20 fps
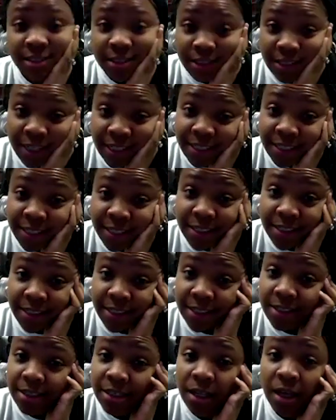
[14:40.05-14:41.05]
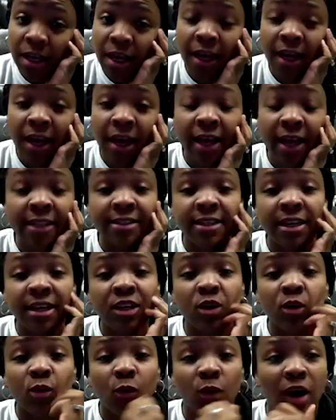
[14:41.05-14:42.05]
Listen, I tell
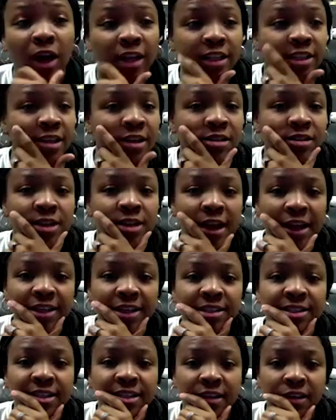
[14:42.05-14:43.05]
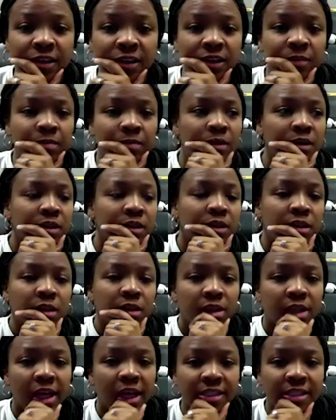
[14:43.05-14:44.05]
you what, there's not a team
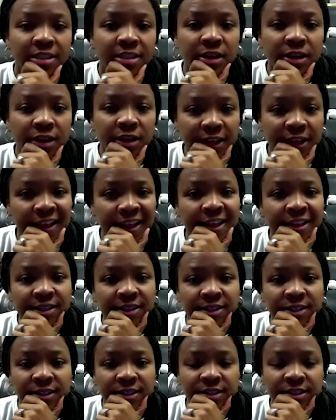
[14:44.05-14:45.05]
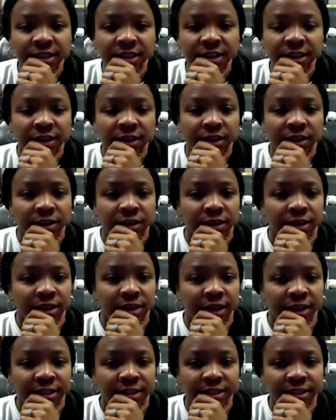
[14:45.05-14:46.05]
that's looking at us this year in
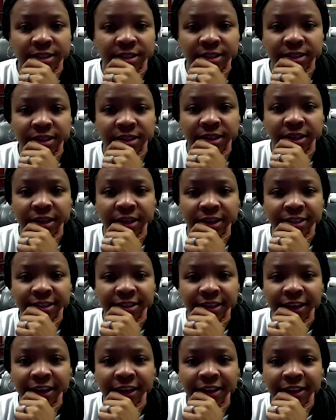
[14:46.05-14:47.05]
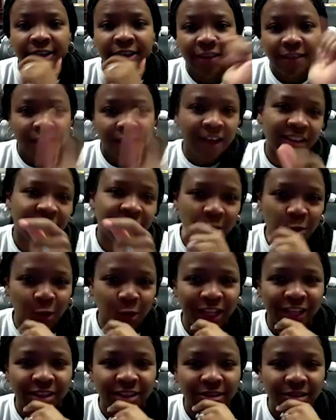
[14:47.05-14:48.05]
the SEC and saying, that's a
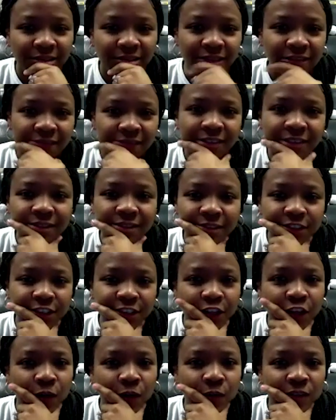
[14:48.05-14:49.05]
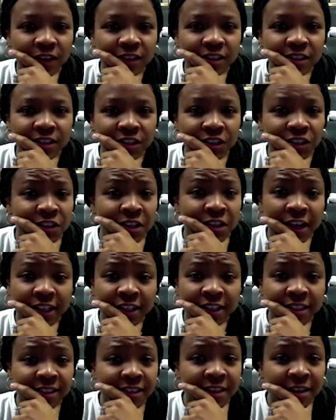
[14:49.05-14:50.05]
win. You know, there's just not
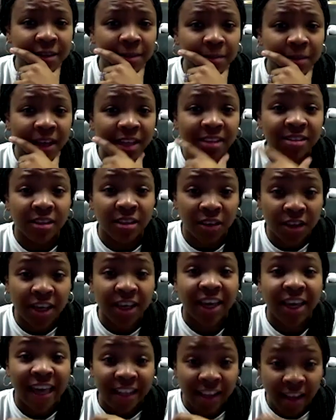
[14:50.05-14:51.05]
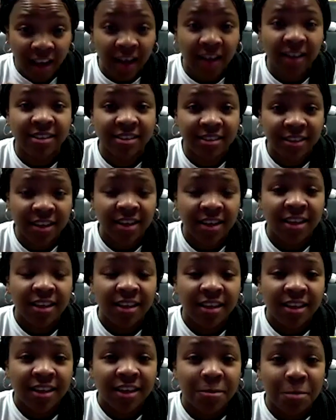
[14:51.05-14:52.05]
a team that's looking at us.
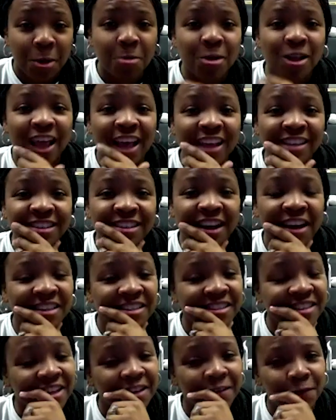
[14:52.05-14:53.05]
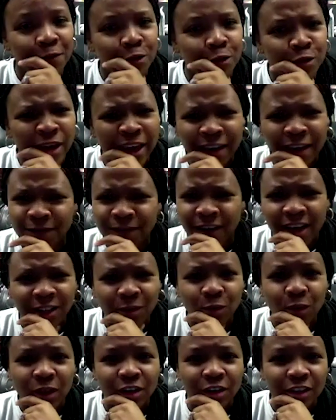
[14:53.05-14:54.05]
Remember last year I said, if you can't find a
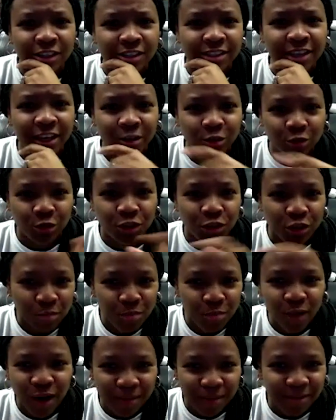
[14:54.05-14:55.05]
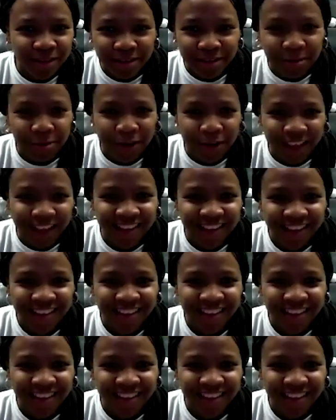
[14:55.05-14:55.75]
win on the schedule, you're probably the win.